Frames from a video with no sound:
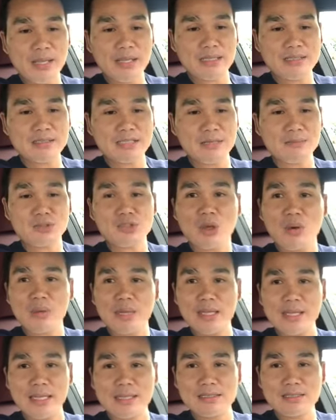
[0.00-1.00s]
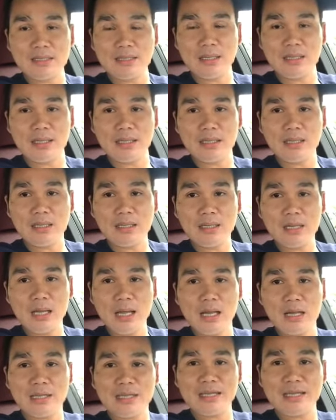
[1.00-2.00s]
seem so easily
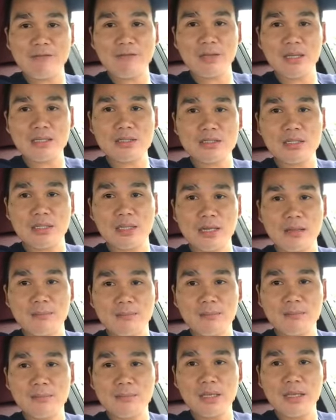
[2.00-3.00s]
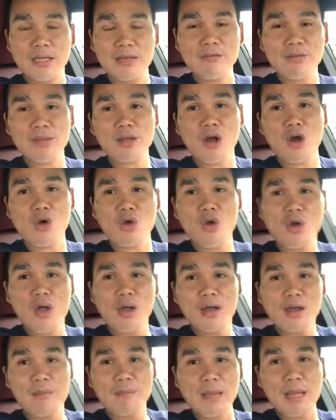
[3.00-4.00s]
giving it to them. Even though
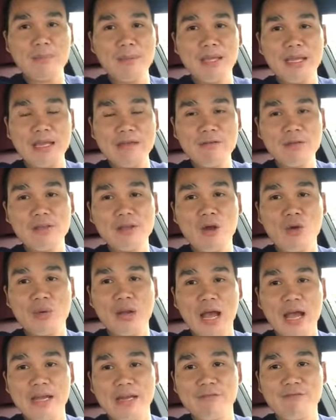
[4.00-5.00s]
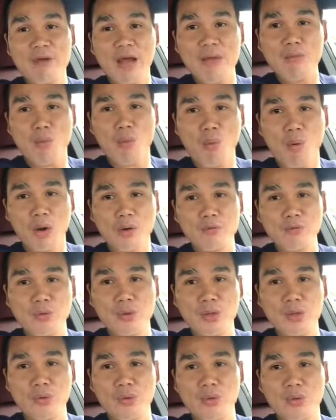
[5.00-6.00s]
95 will work for
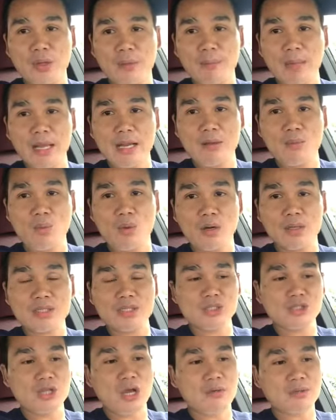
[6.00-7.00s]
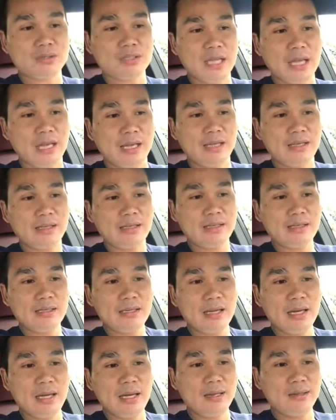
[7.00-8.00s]
you, you can make it work. Just don't say,
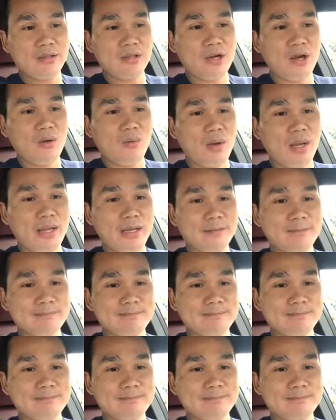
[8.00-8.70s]
you know what,